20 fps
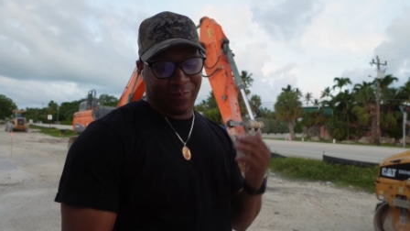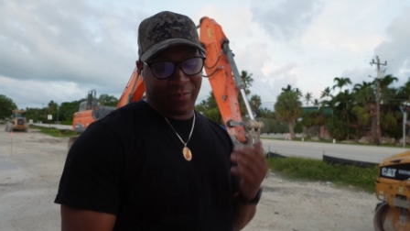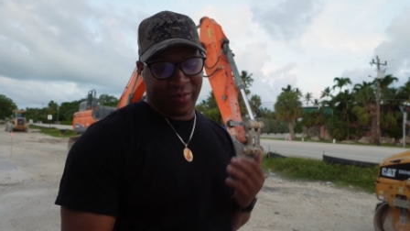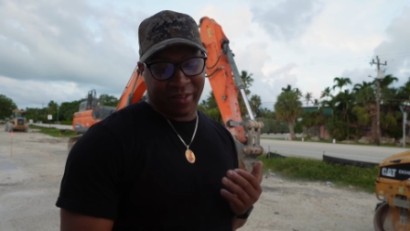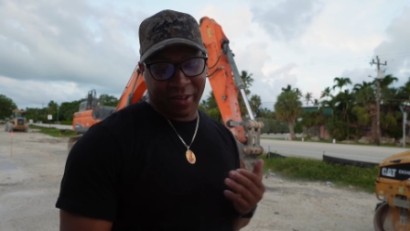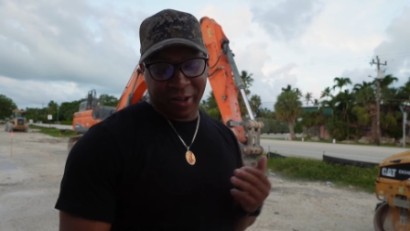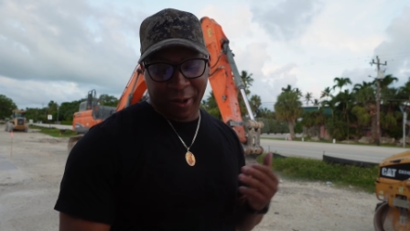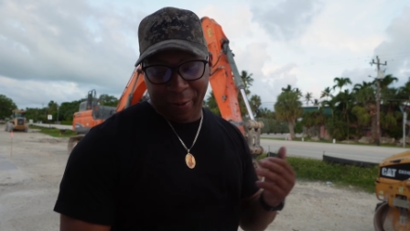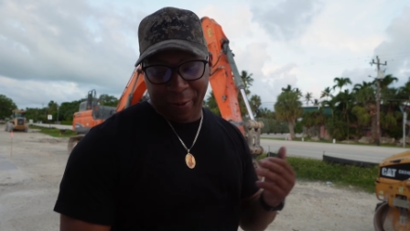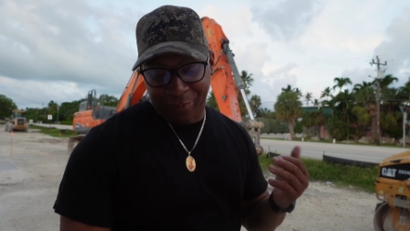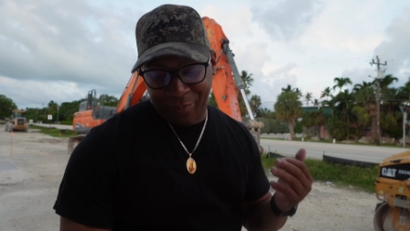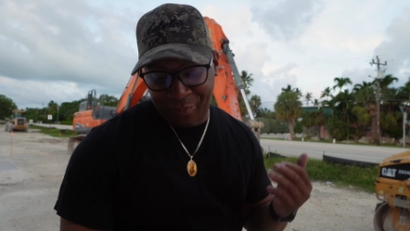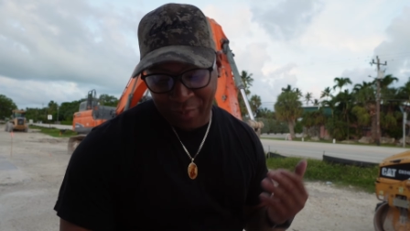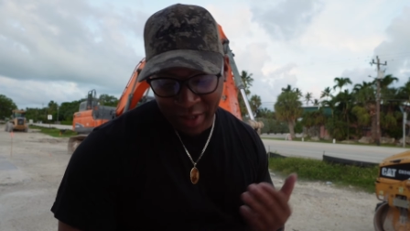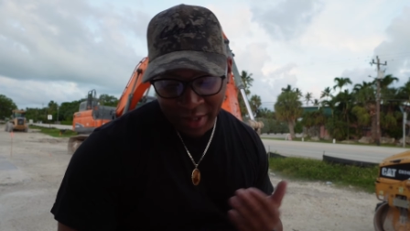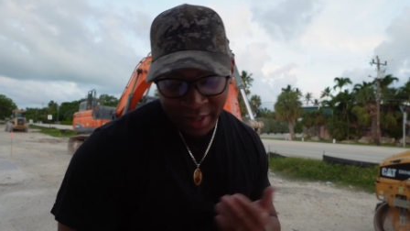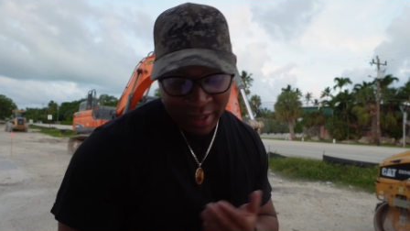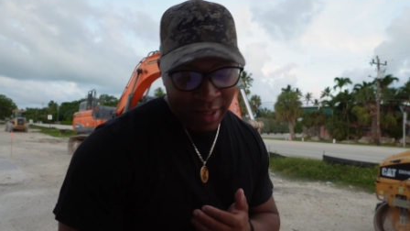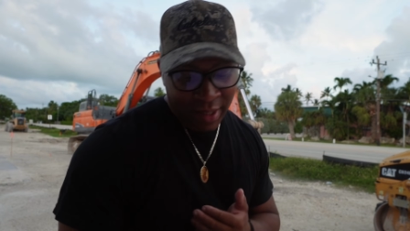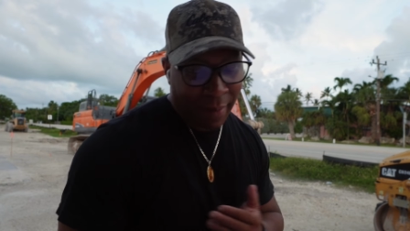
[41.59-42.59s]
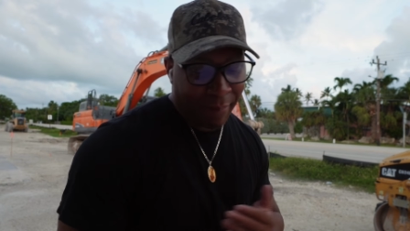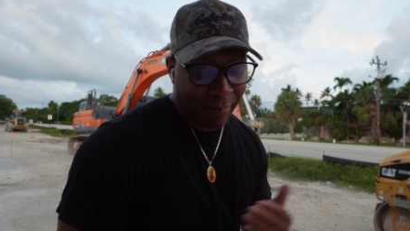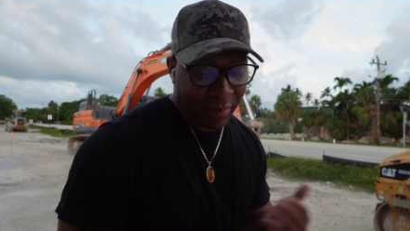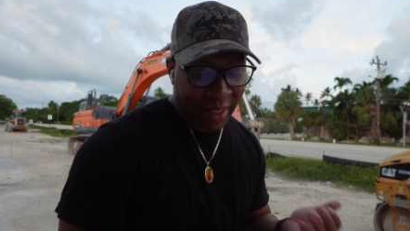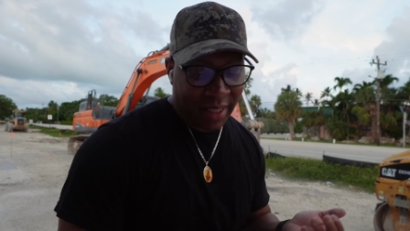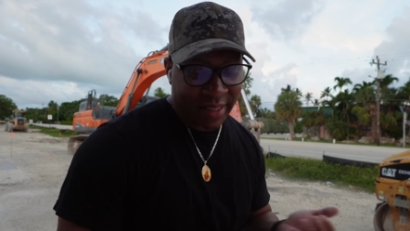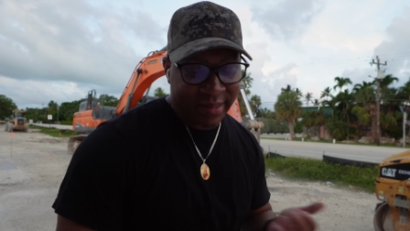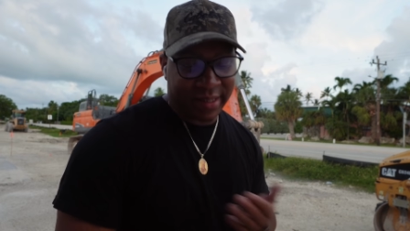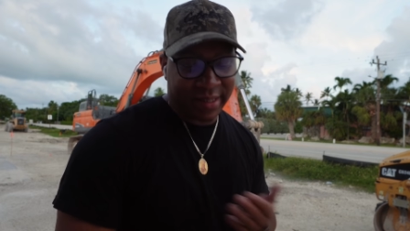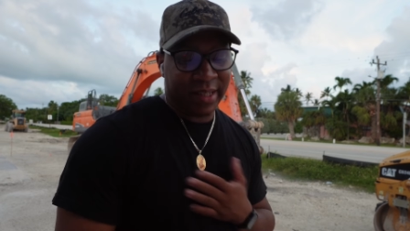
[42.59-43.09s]
So, but
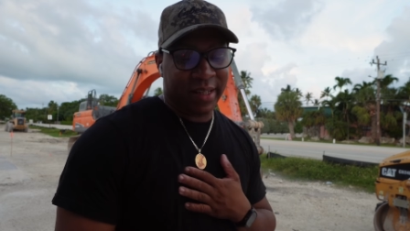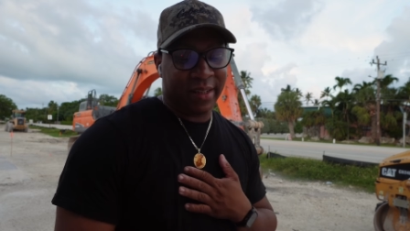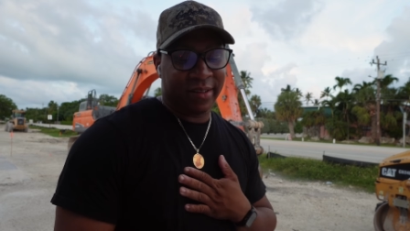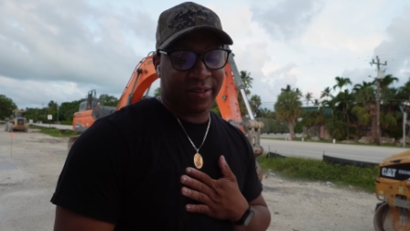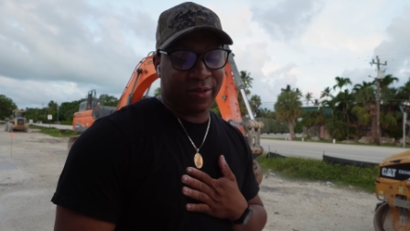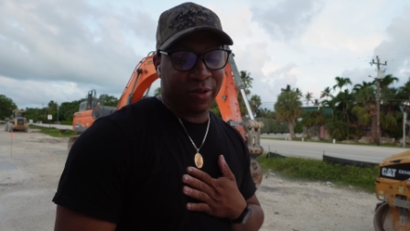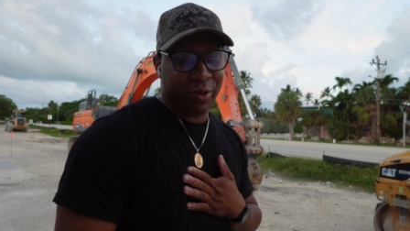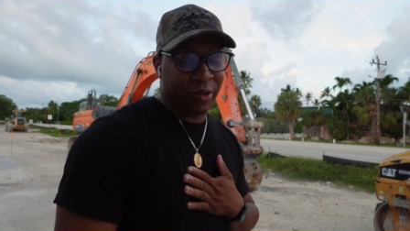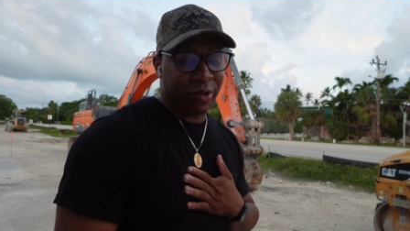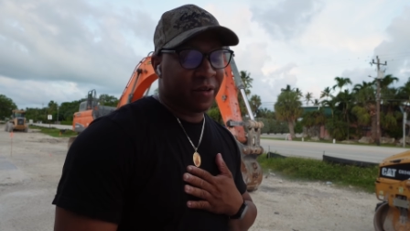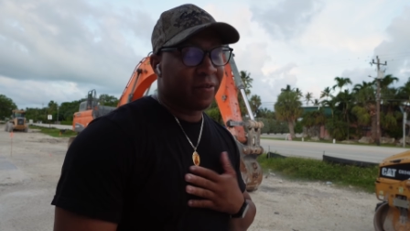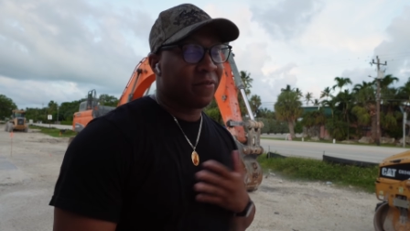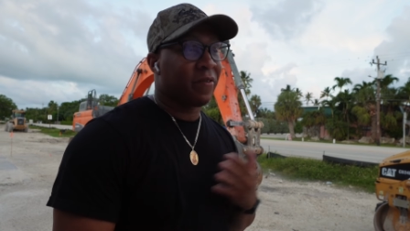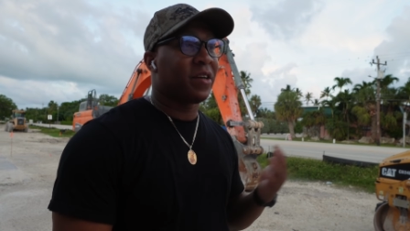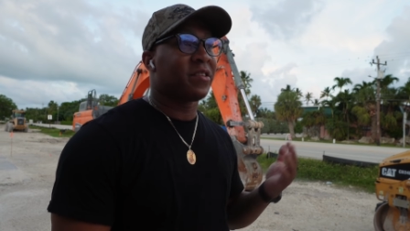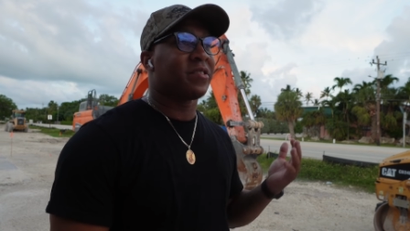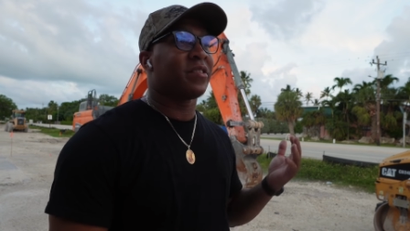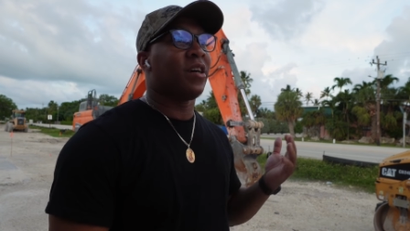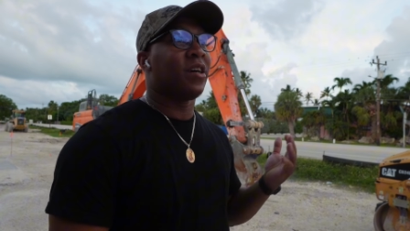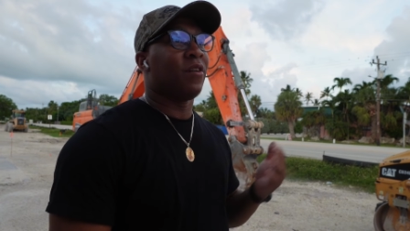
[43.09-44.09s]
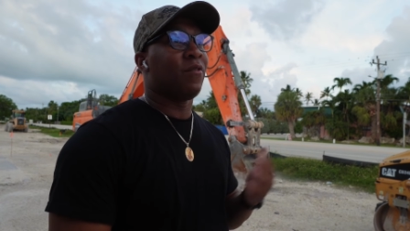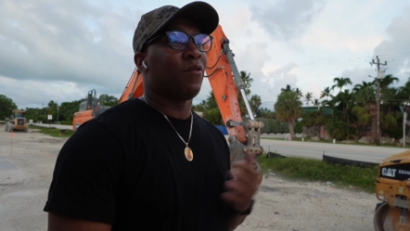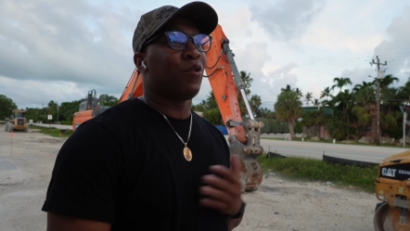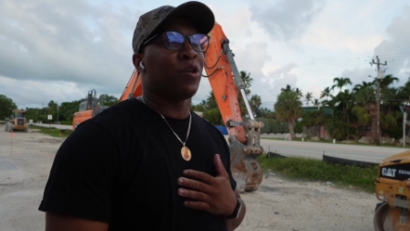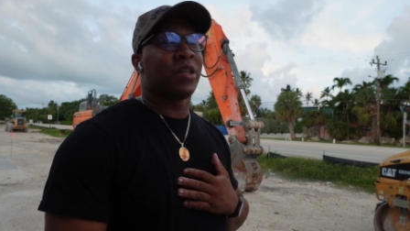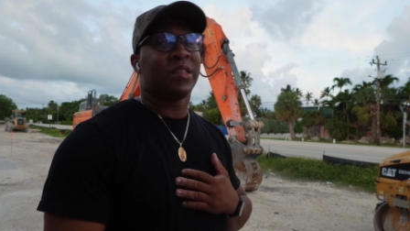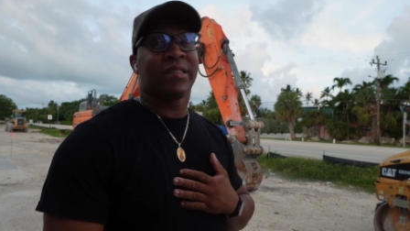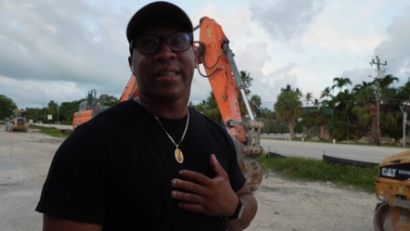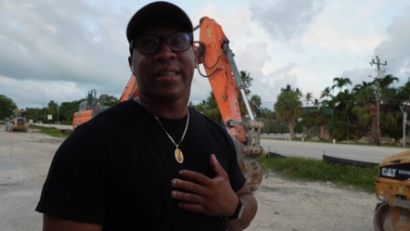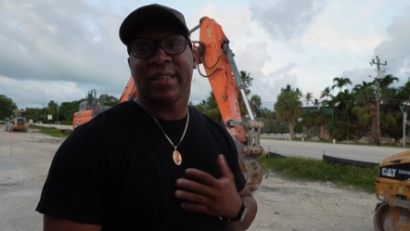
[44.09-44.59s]
let's get into it. First off,
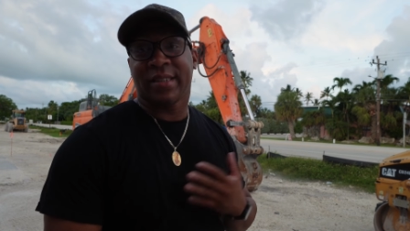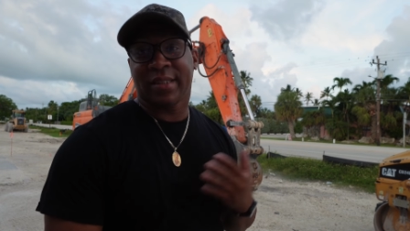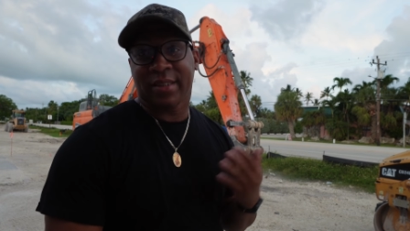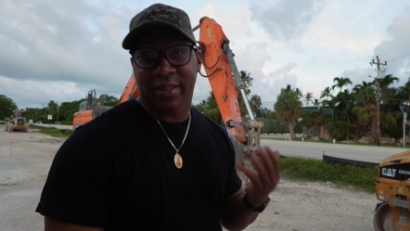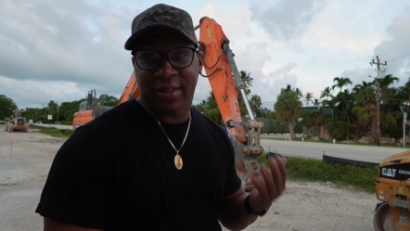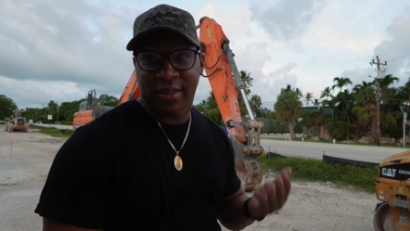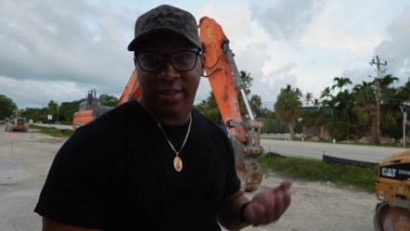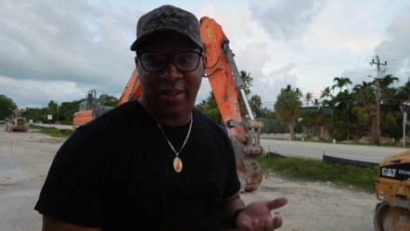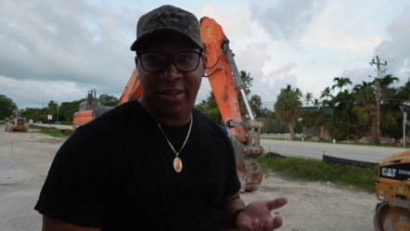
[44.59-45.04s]
orientation.